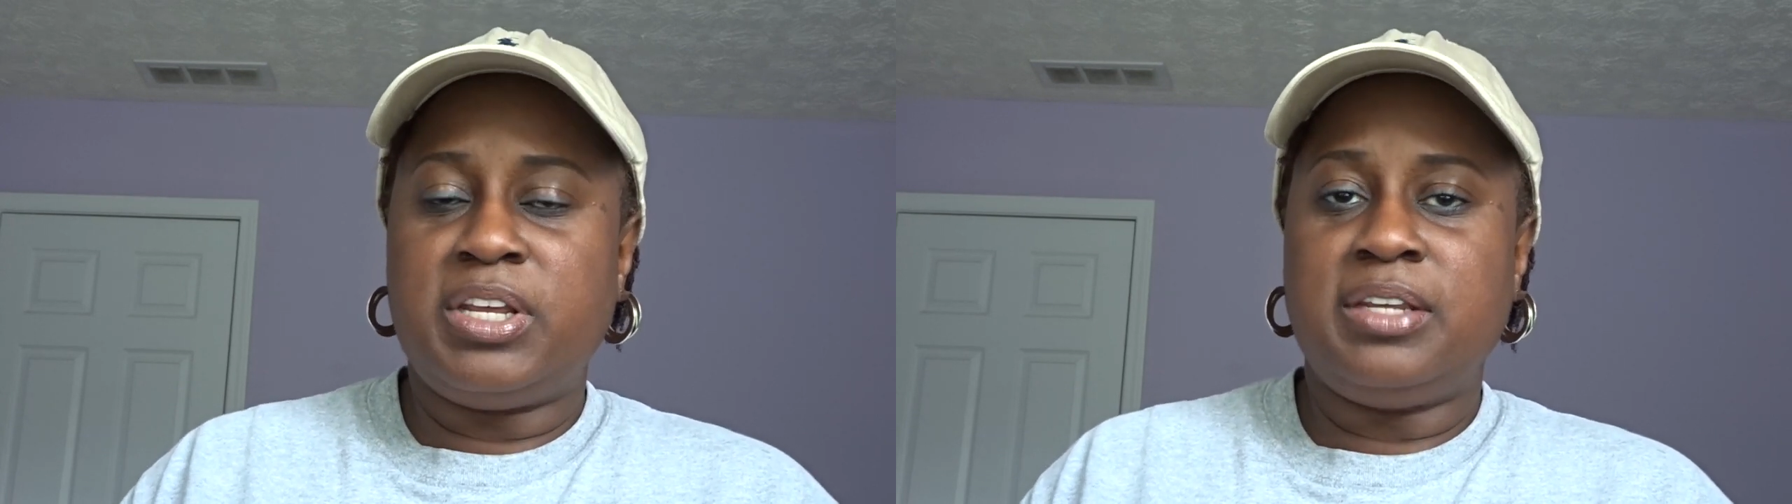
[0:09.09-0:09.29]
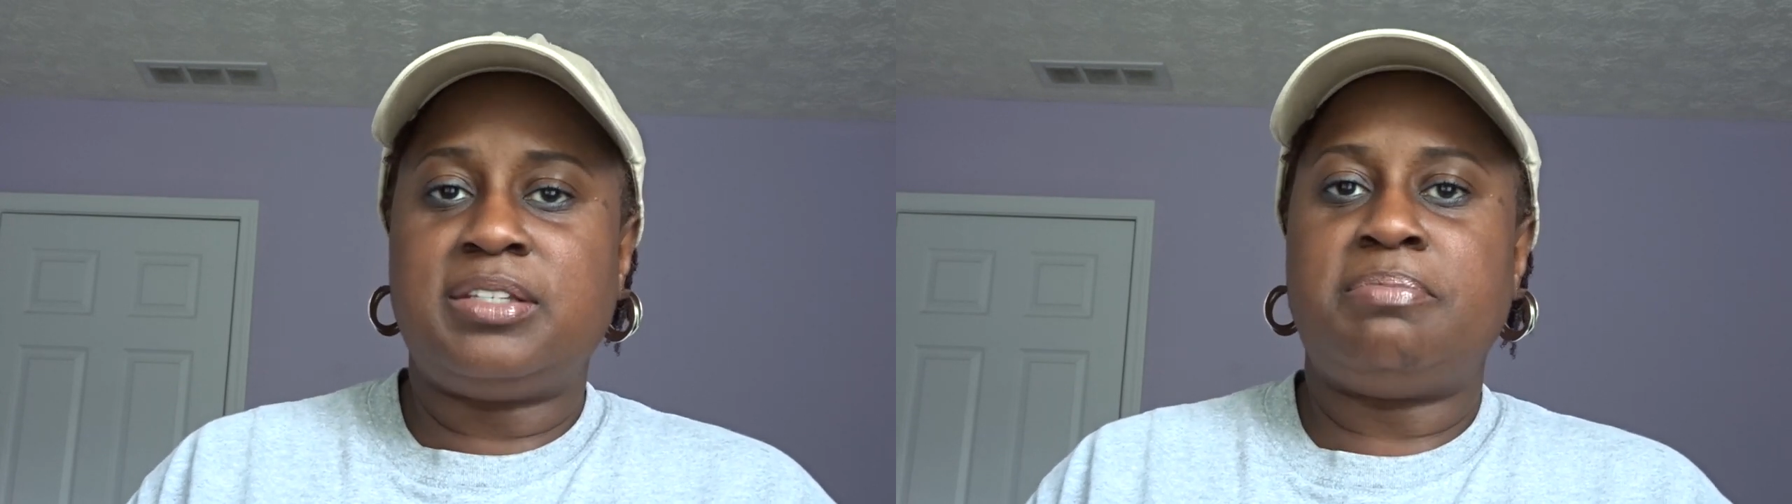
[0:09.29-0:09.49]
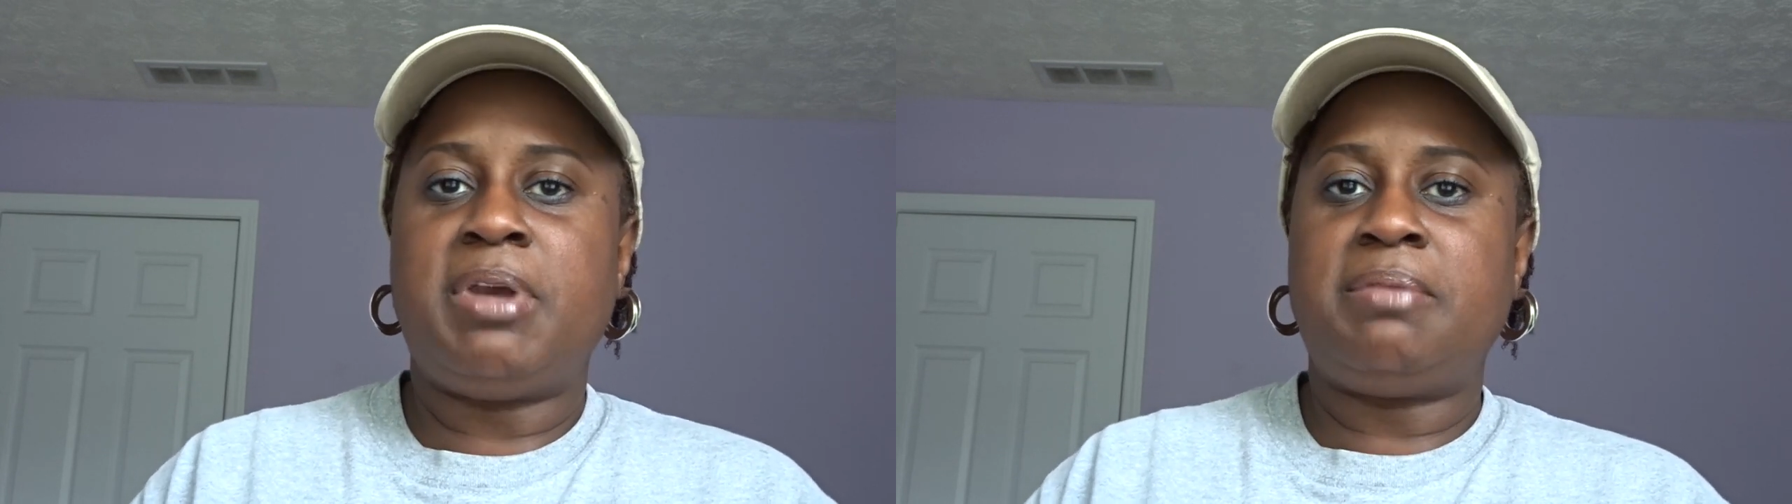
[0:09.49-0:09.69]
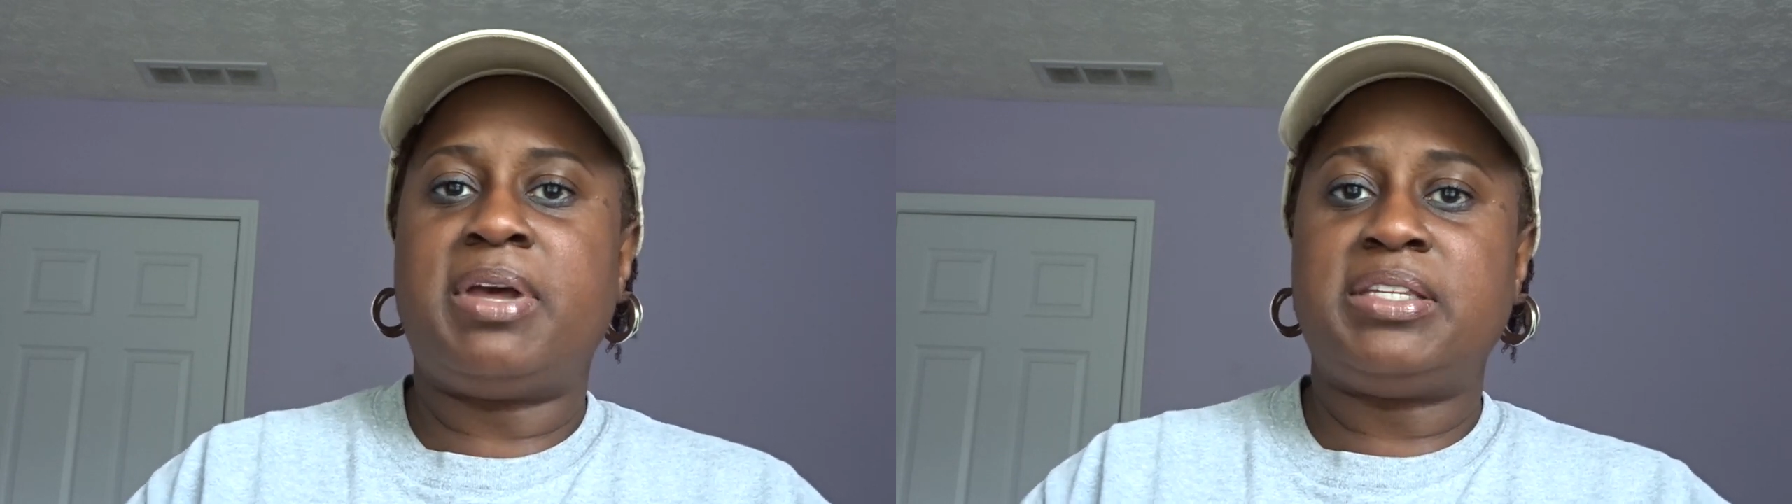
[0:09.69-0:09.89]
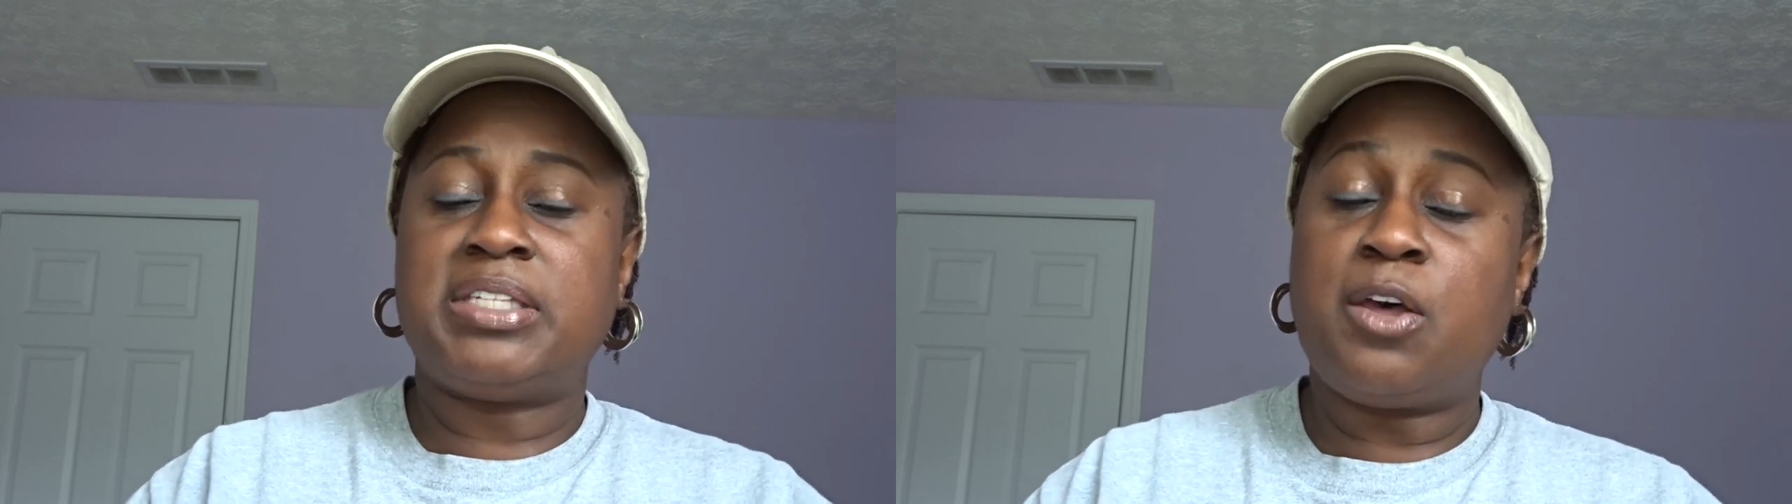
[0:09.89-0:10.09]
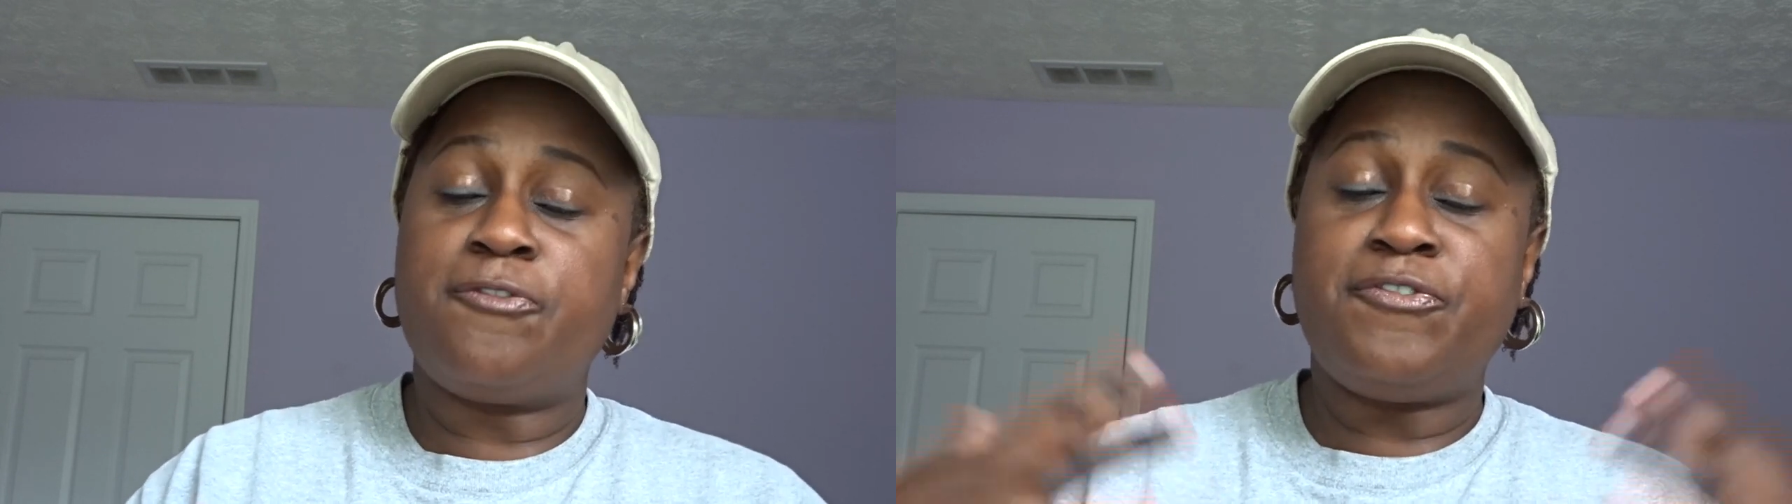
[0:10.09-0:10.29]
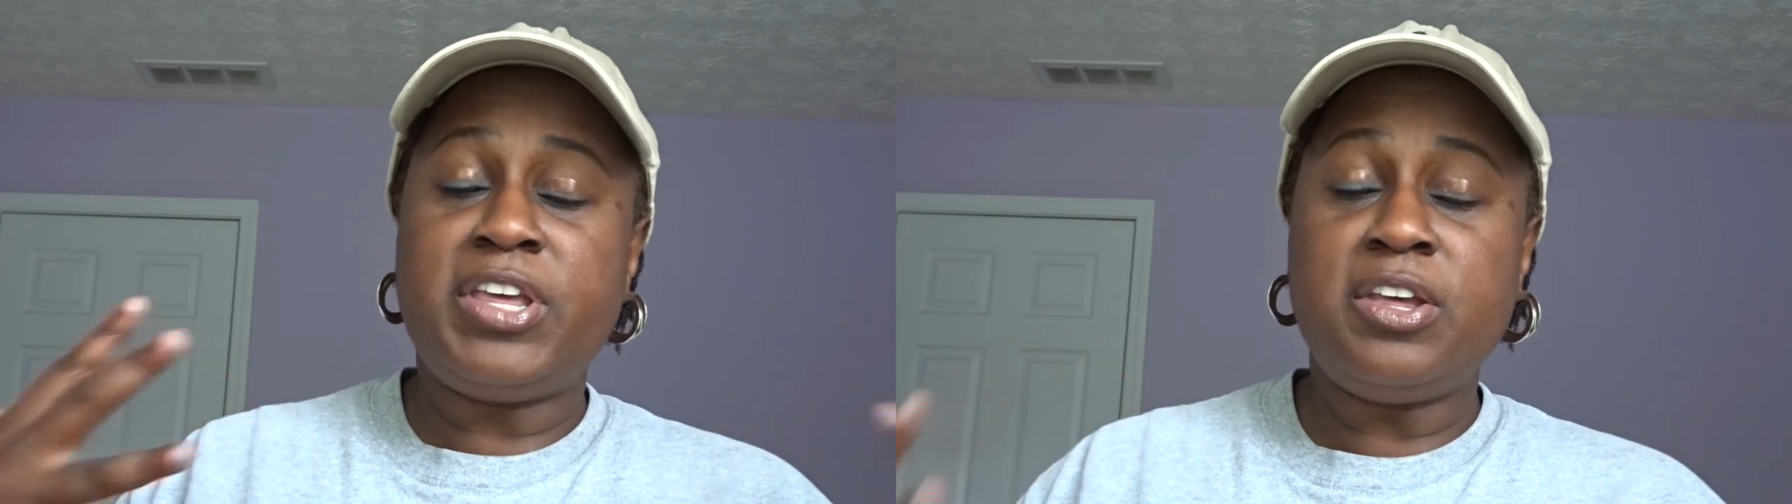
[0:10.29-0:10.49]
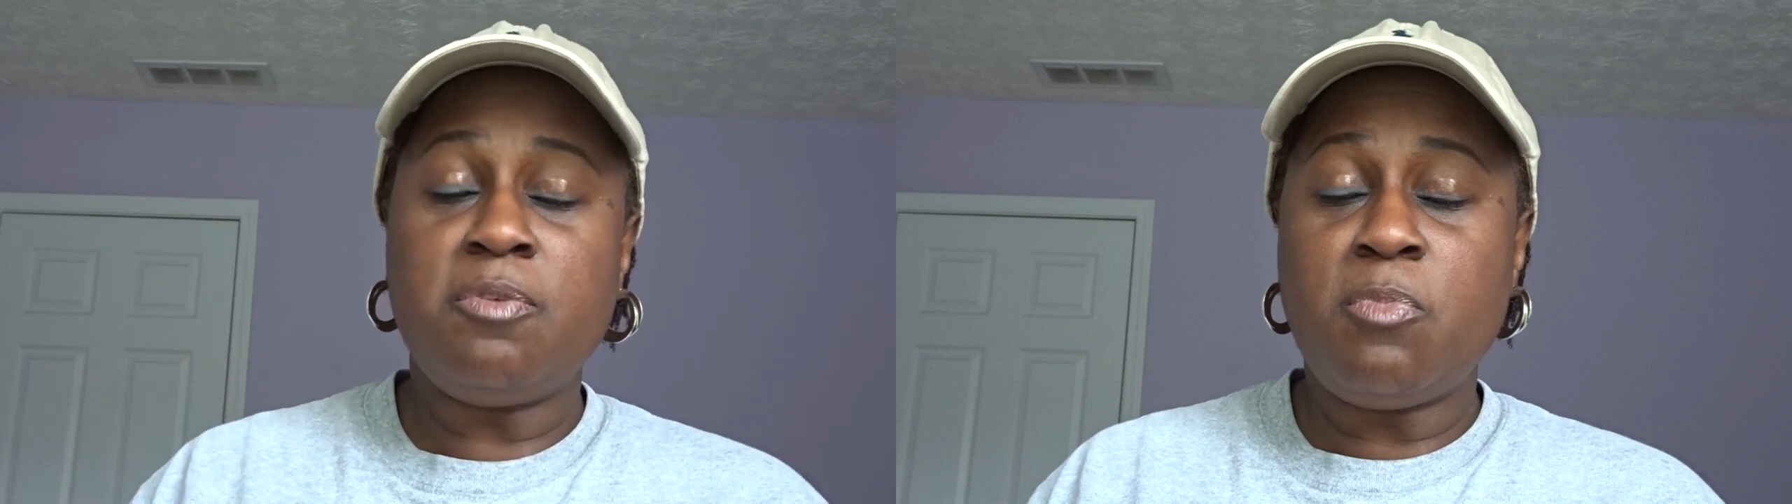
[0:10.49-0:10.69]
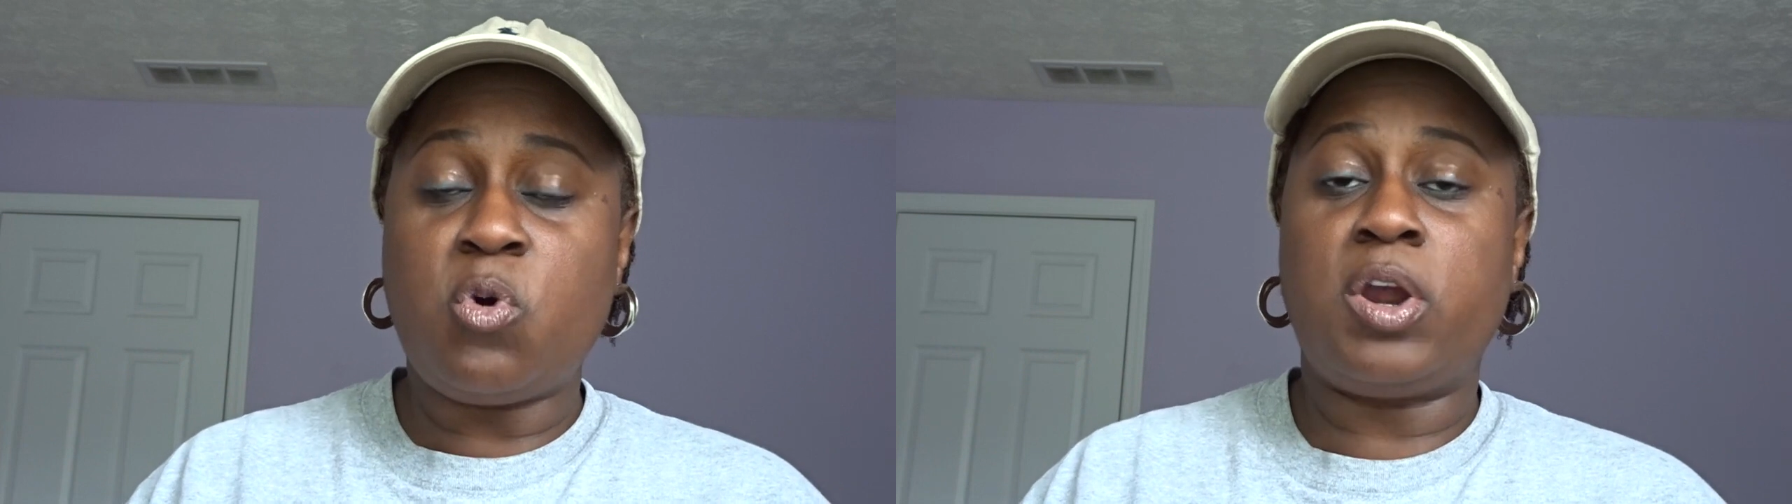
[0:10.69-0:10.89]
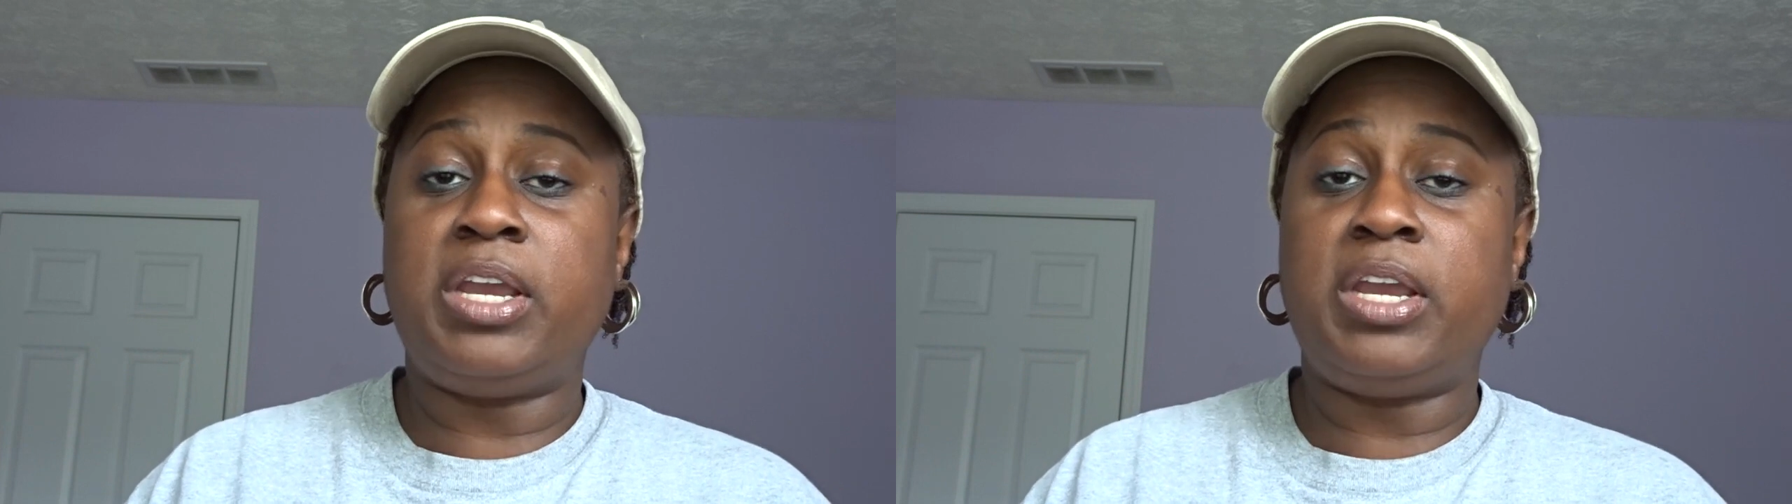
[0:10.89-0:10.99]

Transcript: things that make myself feel more